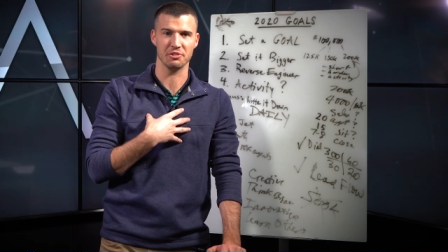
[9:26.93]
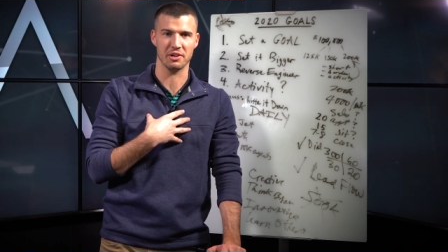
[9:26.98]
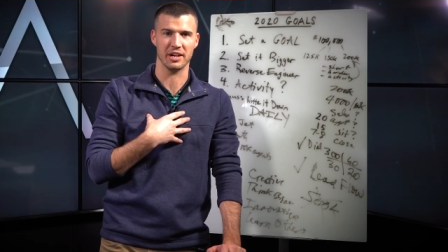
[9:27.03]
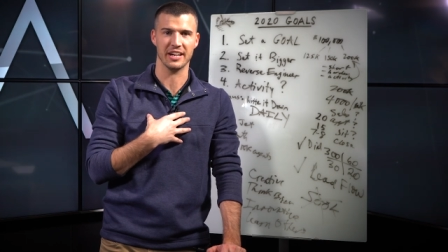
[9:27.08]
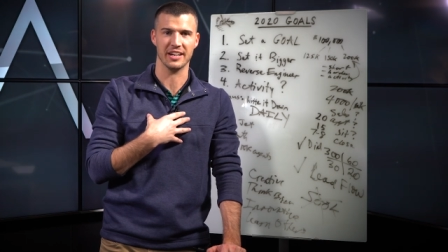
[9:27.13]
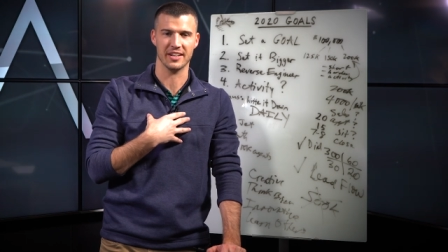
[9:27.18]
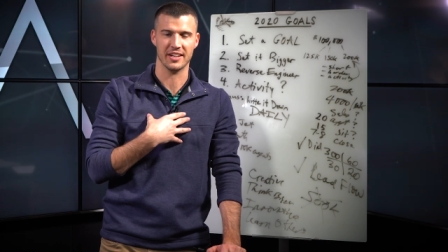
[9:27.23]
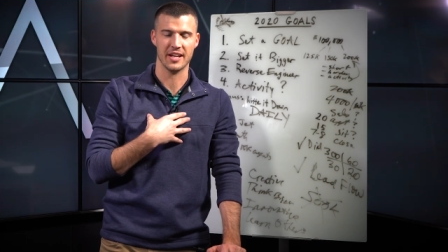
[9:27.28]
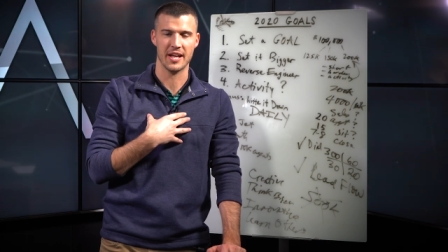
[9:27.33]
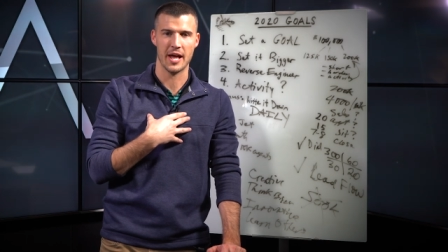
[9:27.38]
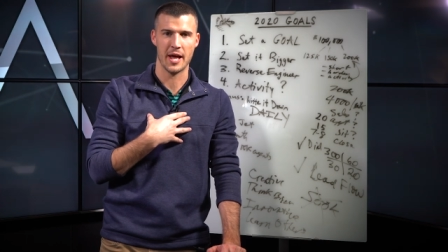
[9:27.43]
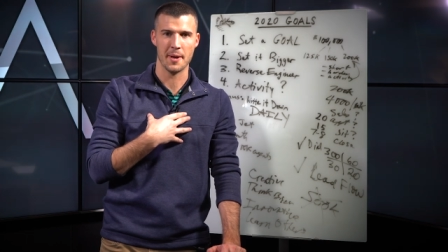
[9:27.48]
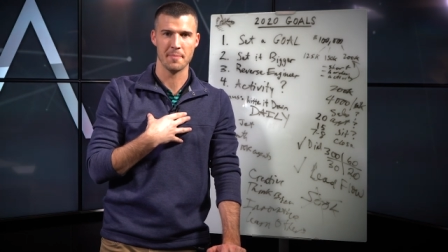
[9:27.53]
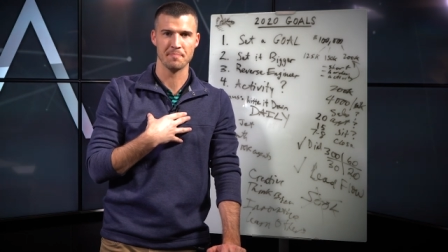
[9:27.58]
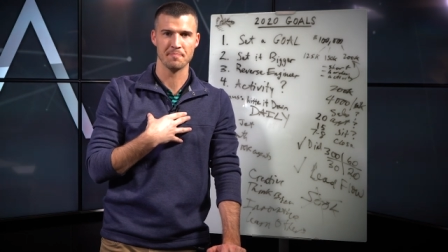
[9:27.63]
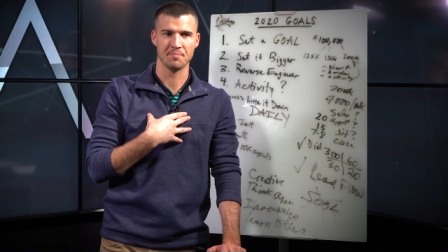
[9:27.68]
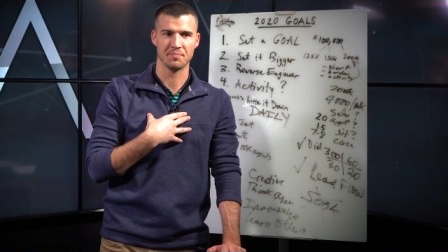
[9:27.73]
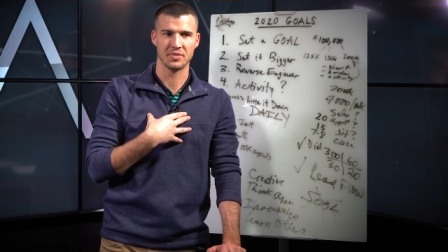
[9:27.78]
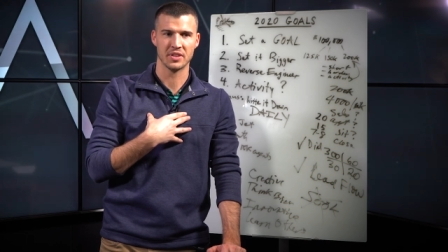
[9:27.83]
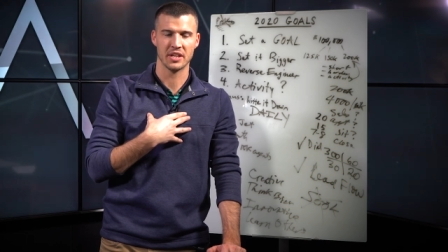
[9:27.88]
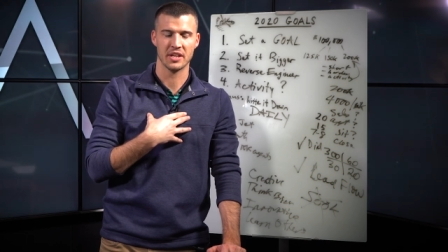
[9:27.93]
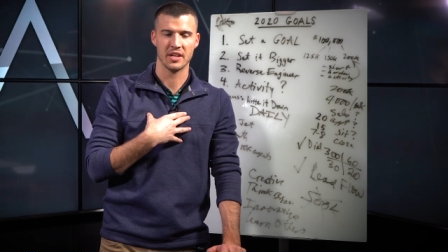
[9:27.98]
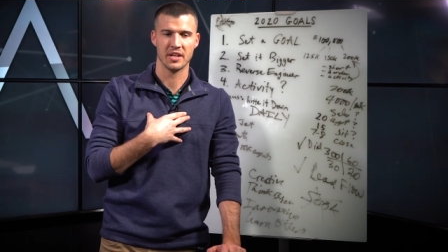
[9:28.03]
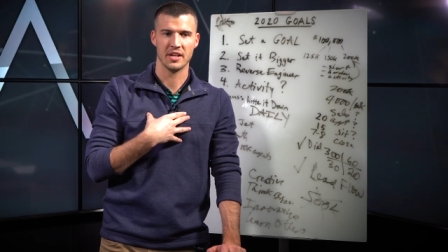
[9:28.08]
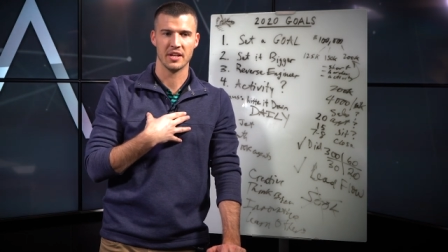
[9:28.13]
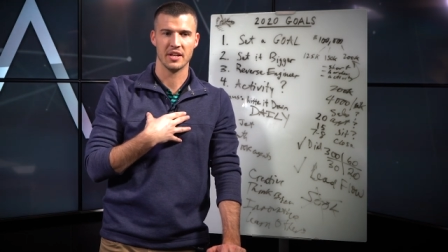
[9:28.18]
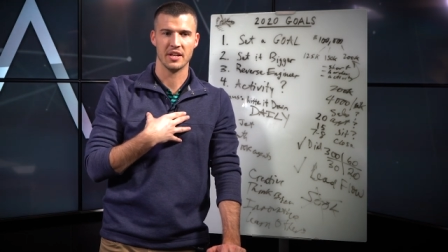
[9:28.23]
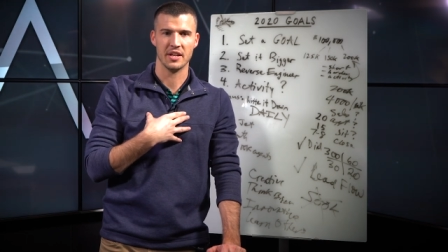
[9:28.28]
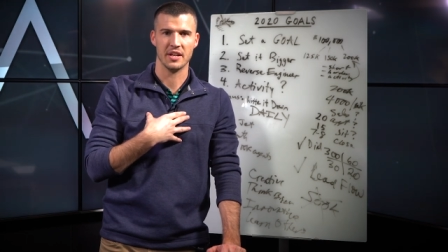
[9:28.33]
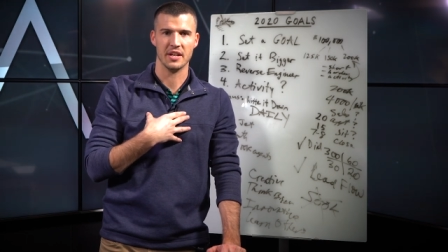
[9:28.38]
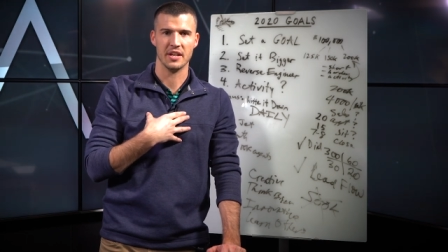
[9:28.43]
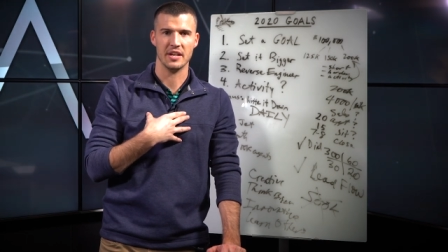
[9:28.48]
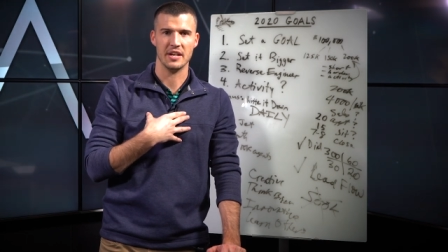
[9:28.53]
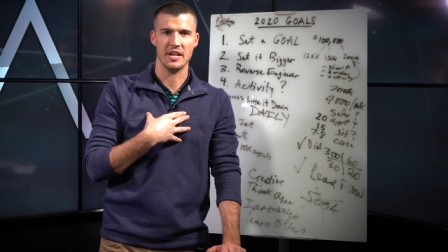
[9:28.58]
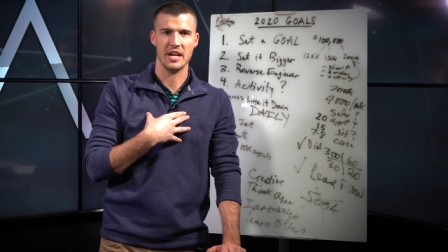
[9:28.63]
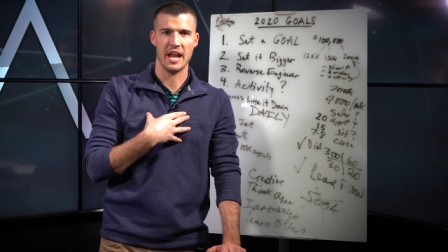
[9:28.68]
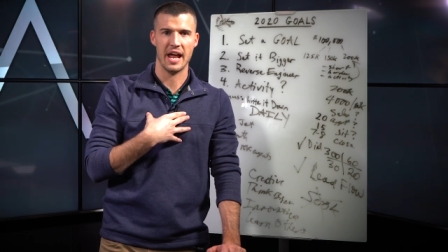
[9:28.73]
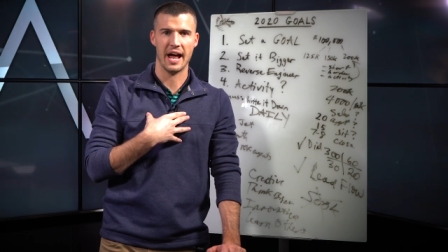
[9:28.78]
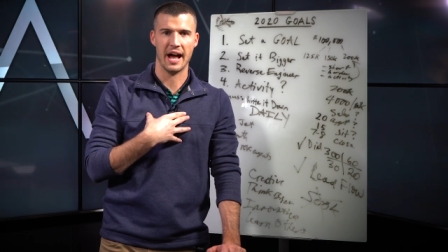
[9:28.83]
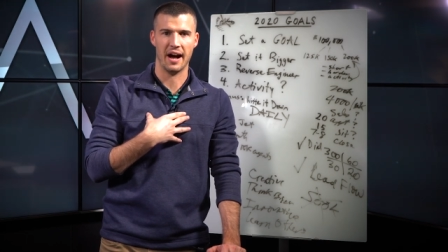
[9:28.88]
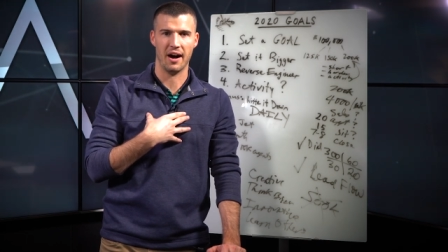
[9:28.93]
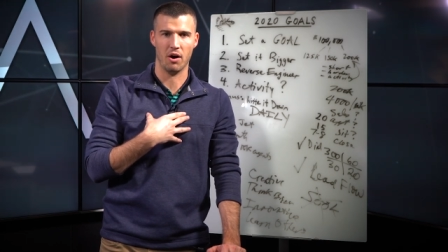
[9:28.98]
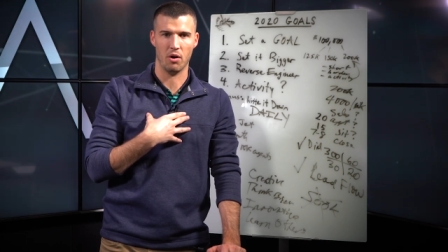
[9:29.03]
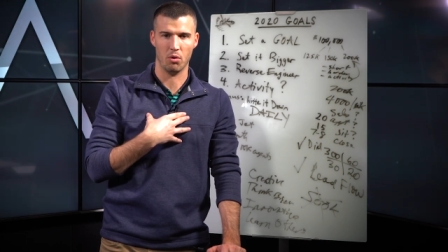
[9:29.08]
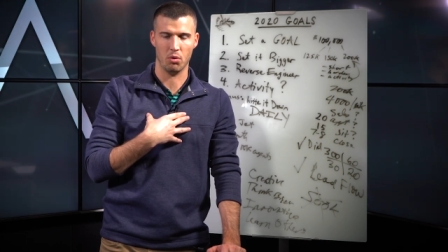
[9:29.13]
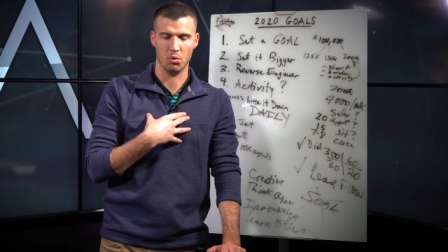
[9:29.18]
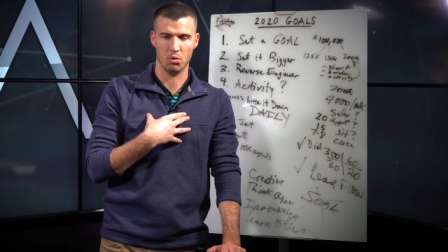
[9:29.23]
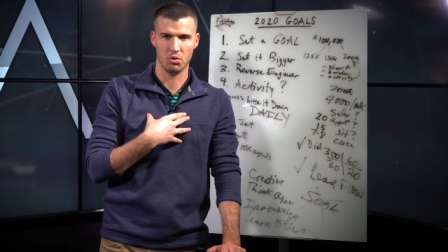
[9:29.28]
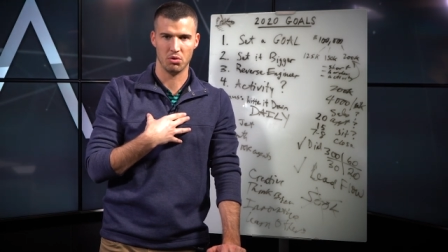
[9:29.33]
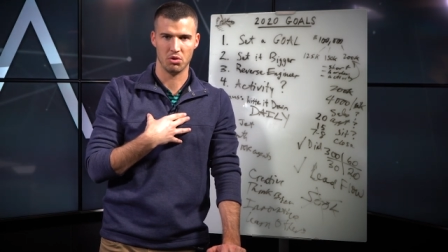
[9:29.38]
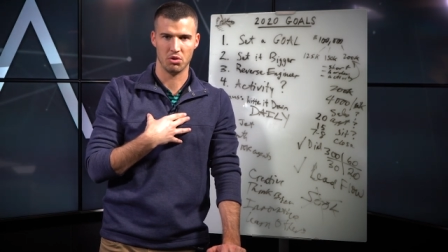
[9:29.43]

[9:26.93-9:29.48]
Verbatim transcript: right? now.